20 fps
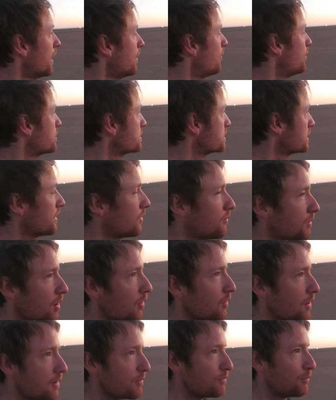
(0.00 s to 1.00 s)
I'm actually on
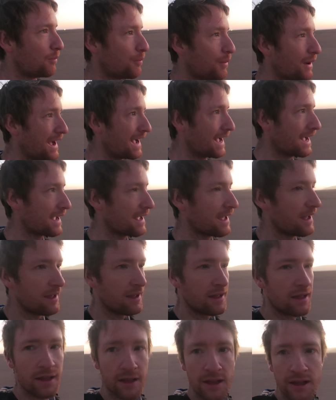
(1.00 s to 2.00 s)
my way back
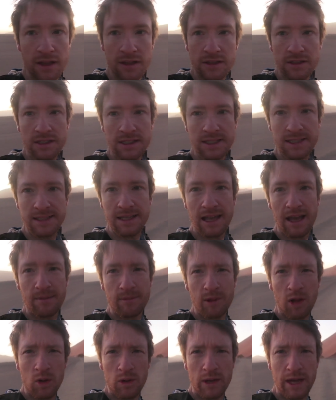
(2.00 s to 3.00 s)
to the
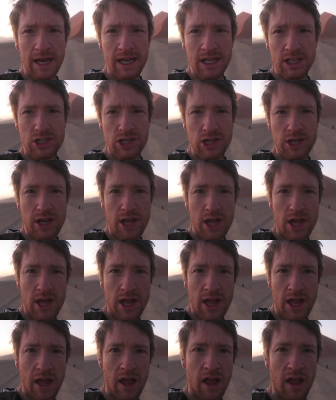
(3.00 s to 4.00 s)
same location
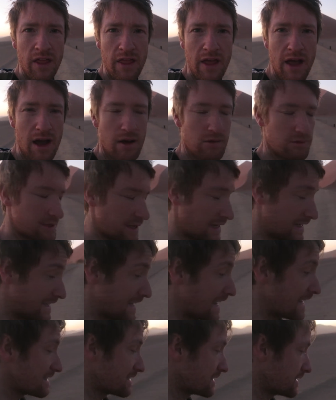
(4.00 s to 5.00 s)
that I was at
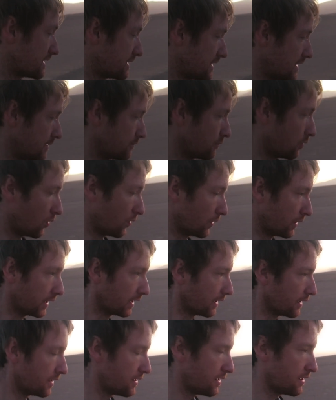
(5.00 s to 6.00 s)
yesterday
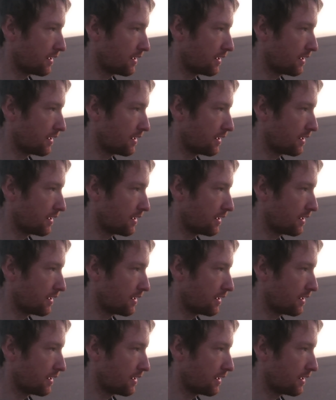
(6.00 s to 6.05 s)
morning.